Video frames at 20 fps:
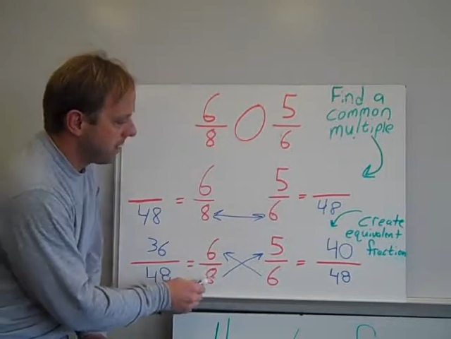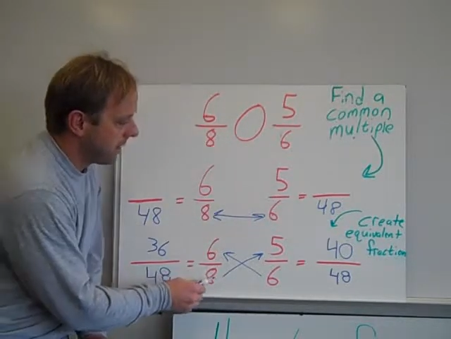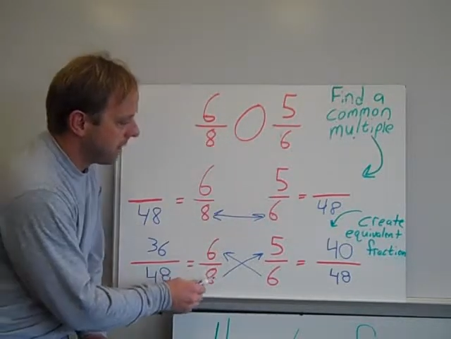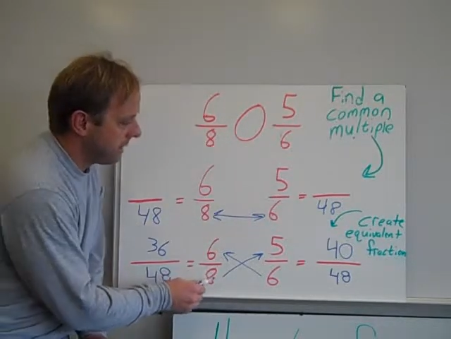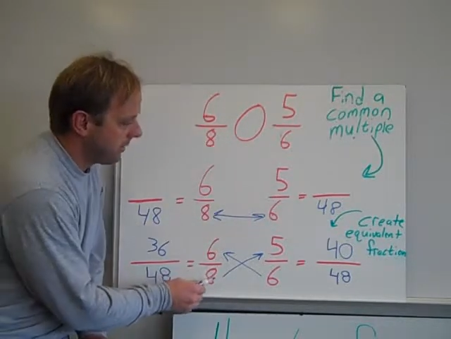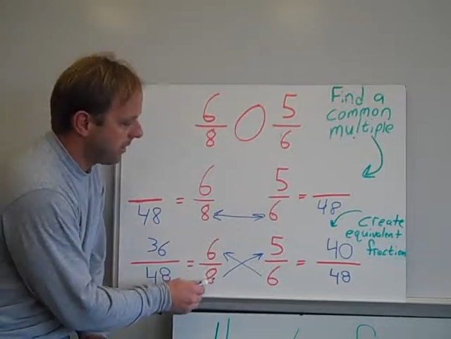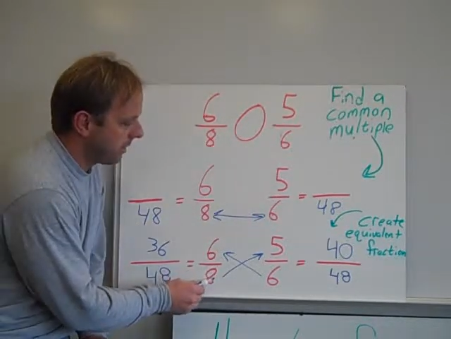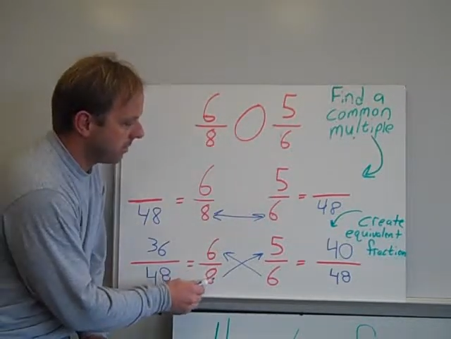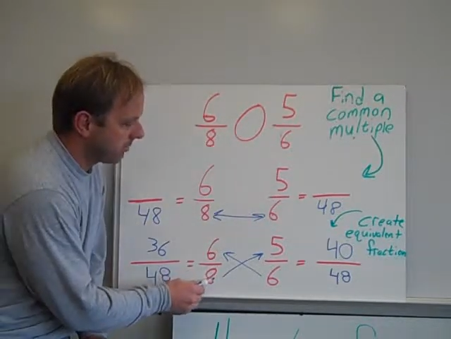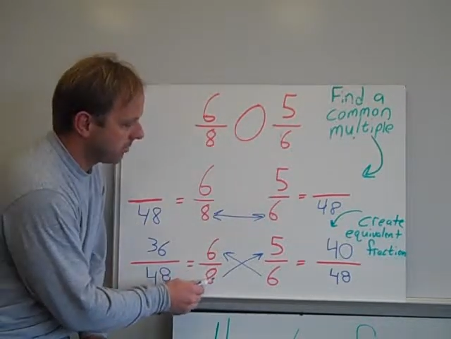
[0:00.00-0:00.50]

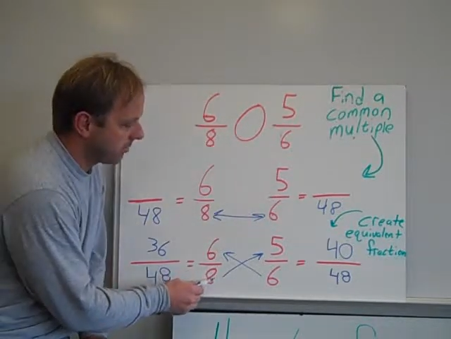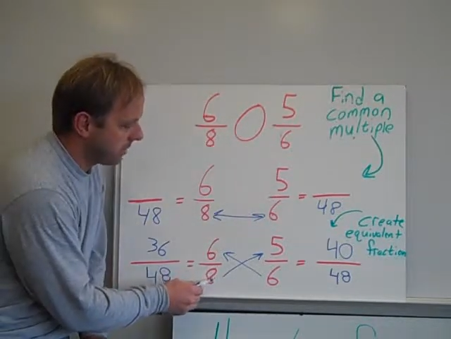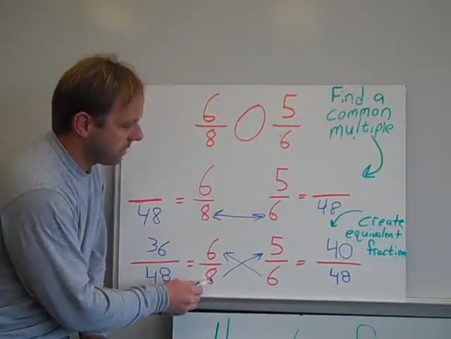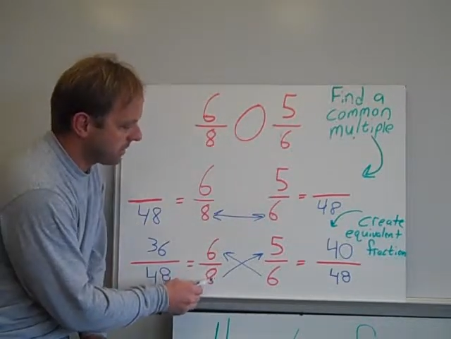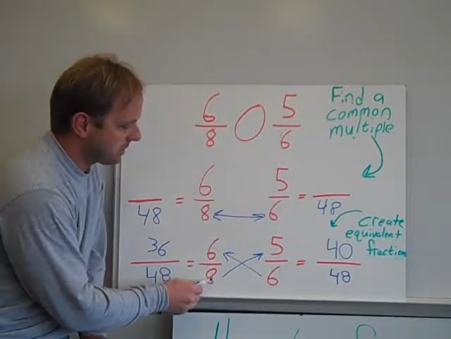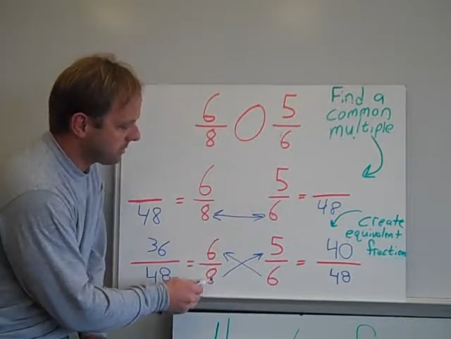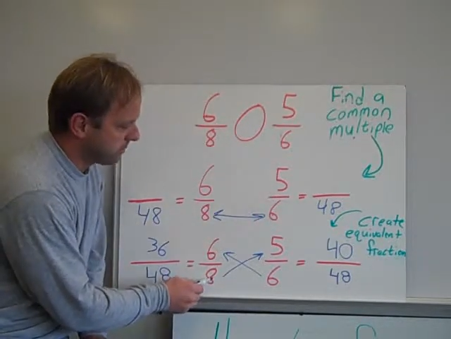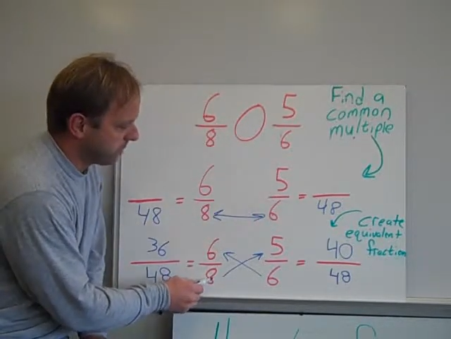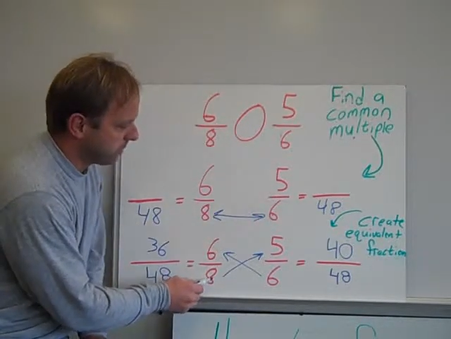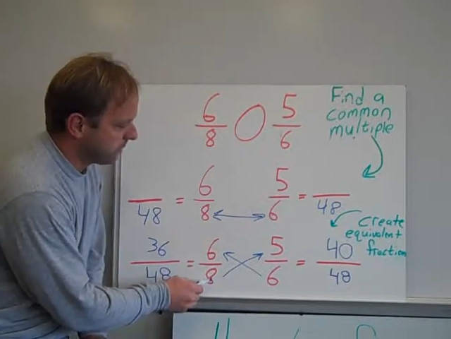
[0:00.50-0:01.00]
and then
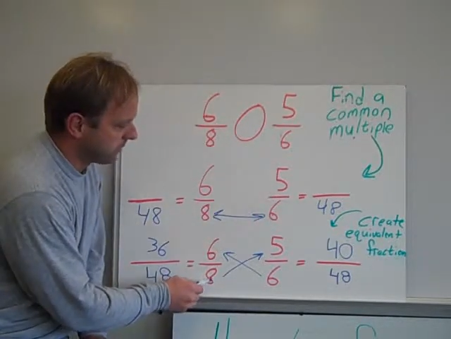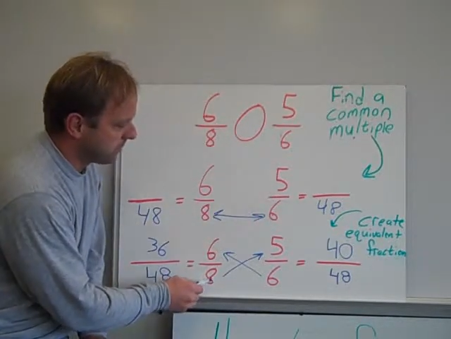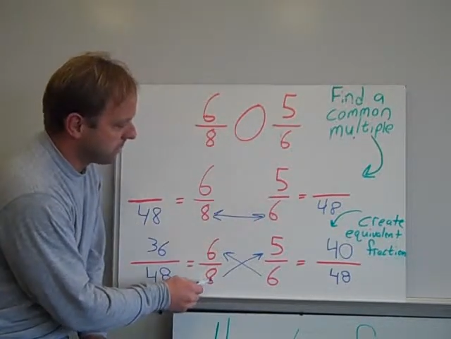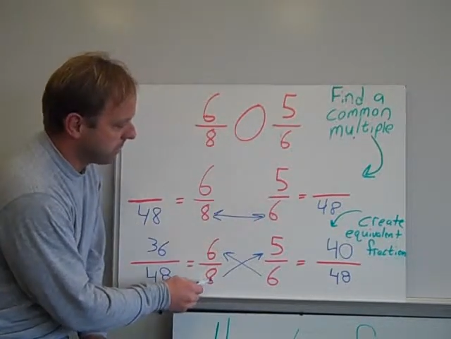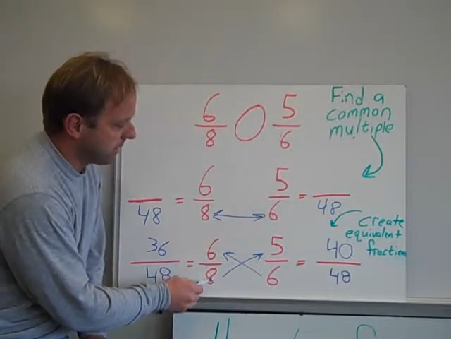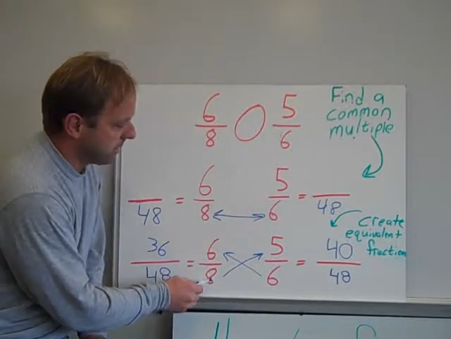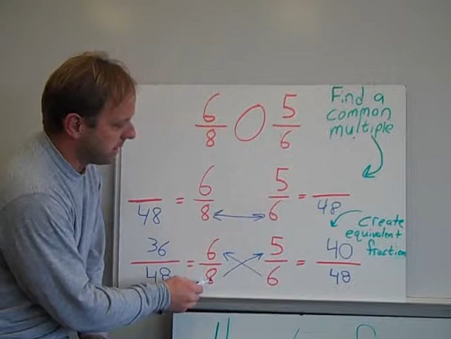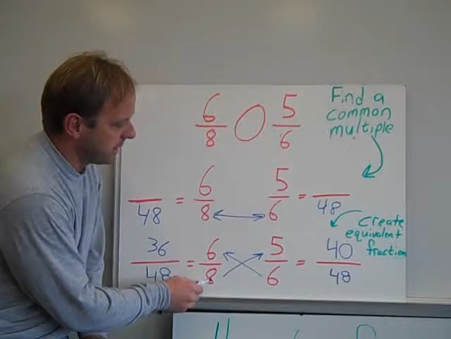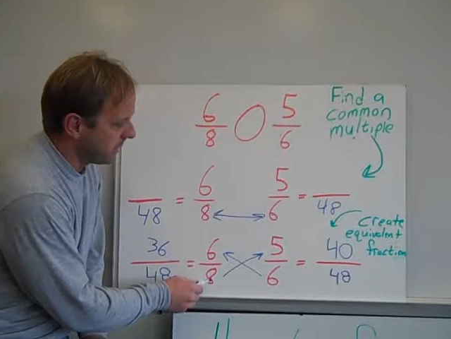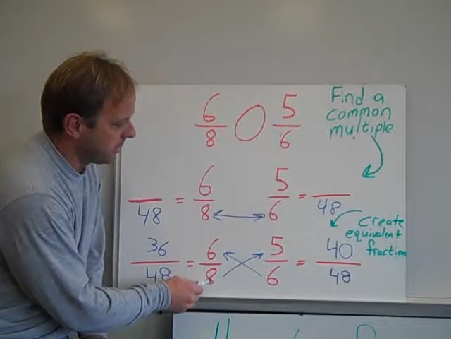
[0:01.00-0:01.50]
cross
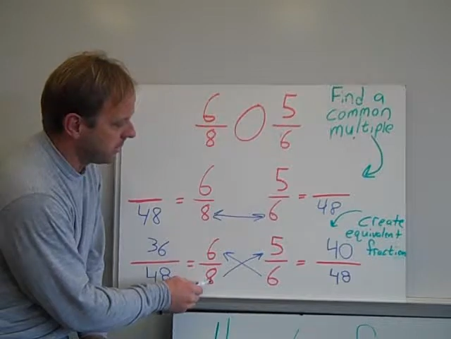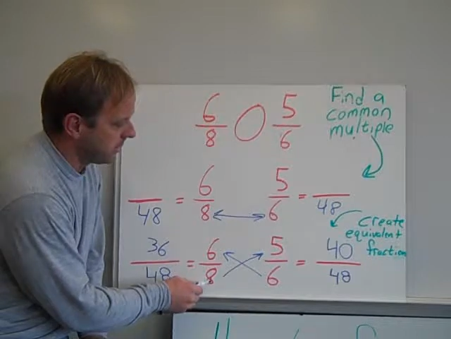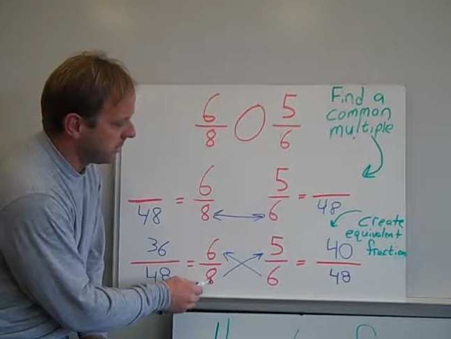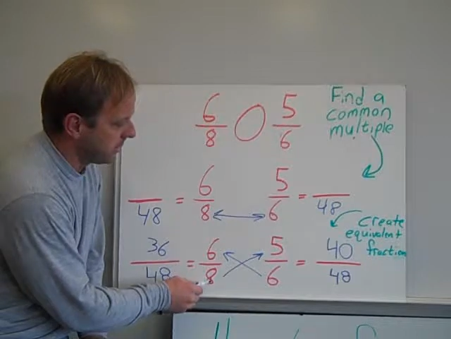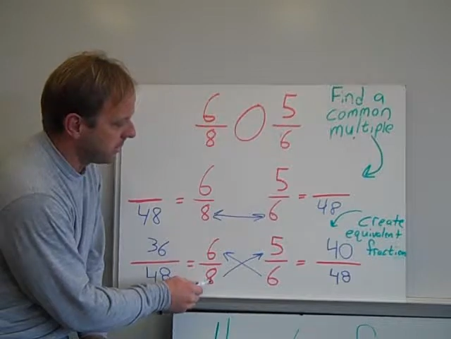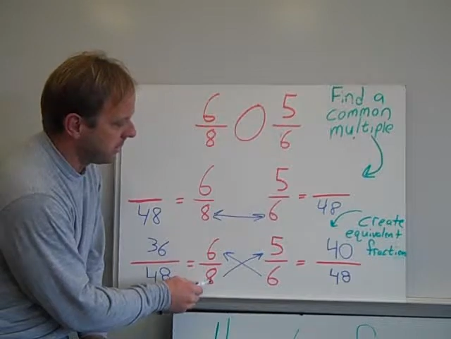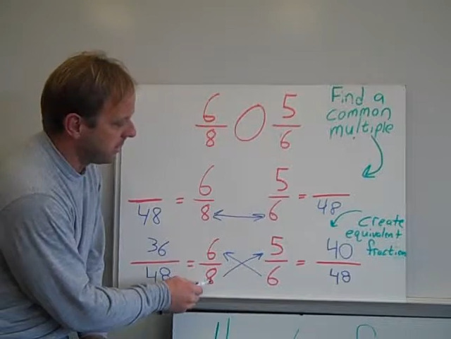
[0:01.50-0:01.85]
multiply your